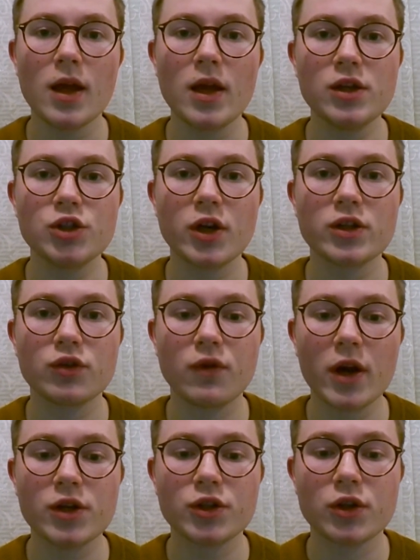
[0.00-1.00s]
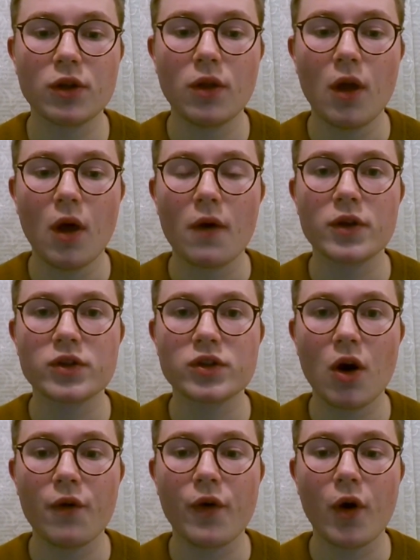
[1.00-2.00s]
Each iteration, the
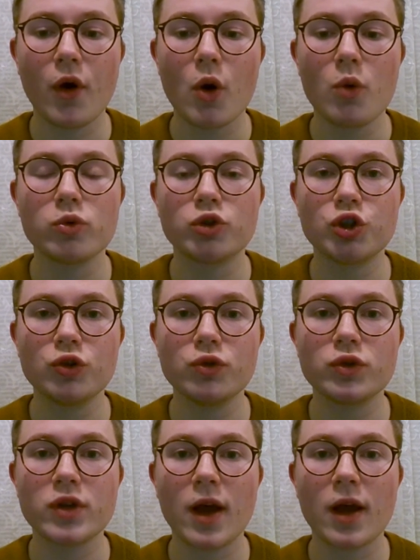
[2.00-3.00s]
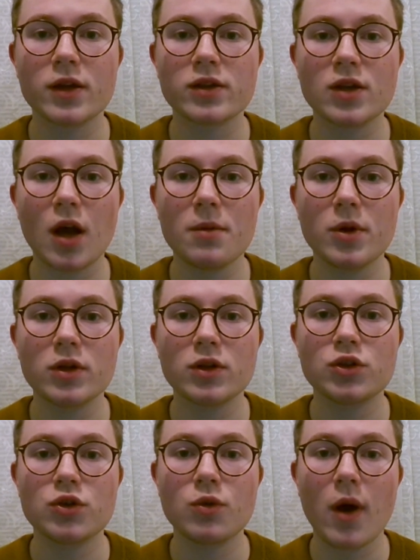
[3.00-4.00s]
solver will choose an assignment
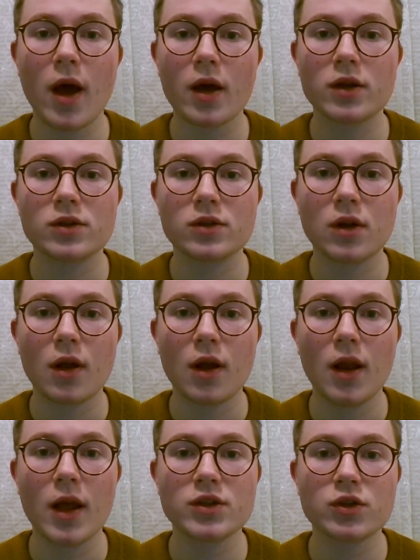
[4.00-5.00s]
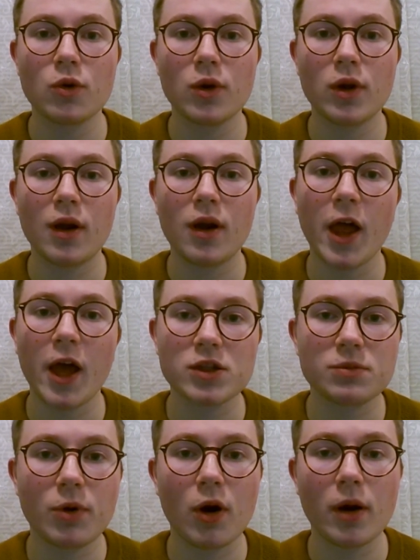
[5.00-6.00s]
to x. Let's call it
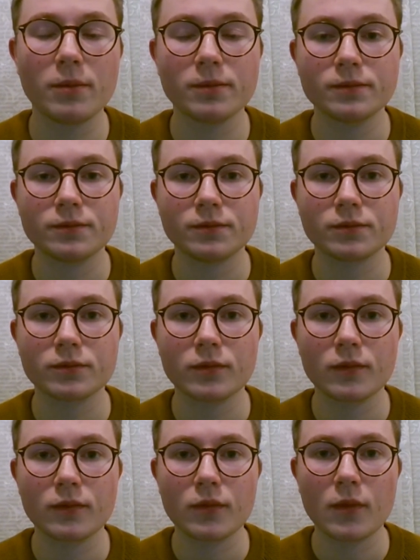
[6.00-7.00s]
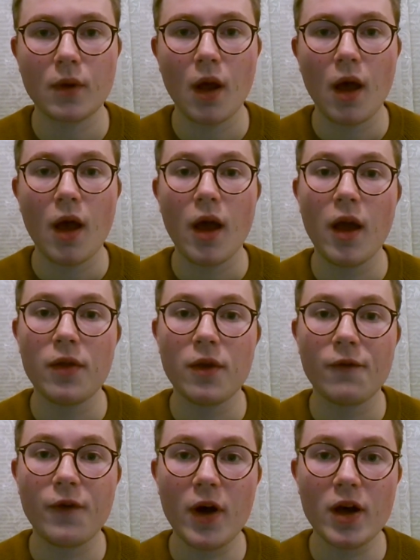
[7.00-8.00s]
x prime. In
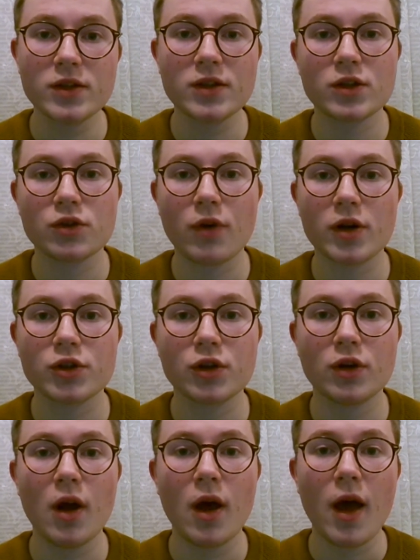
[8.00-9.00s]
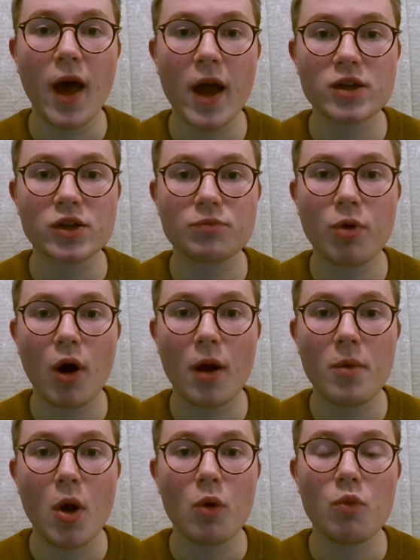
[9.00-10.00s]
the first iteration, x
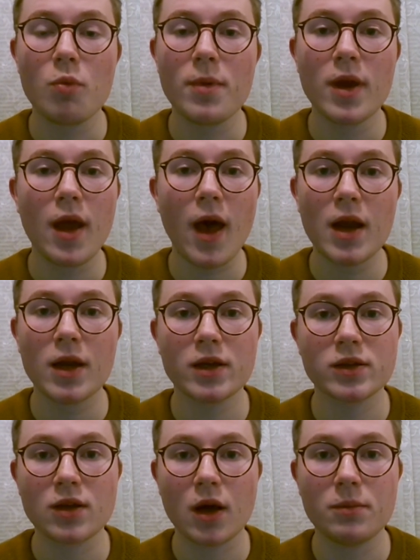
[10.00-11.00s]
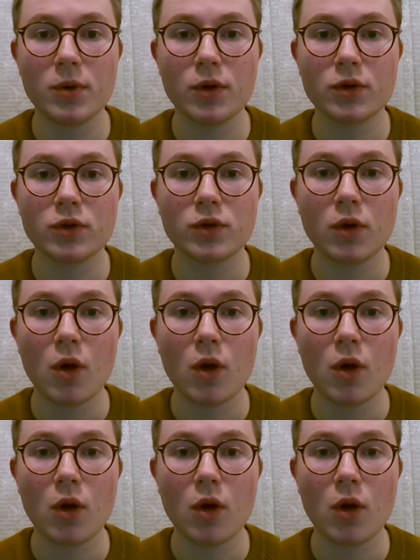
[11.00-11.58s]
prime will be any assignment,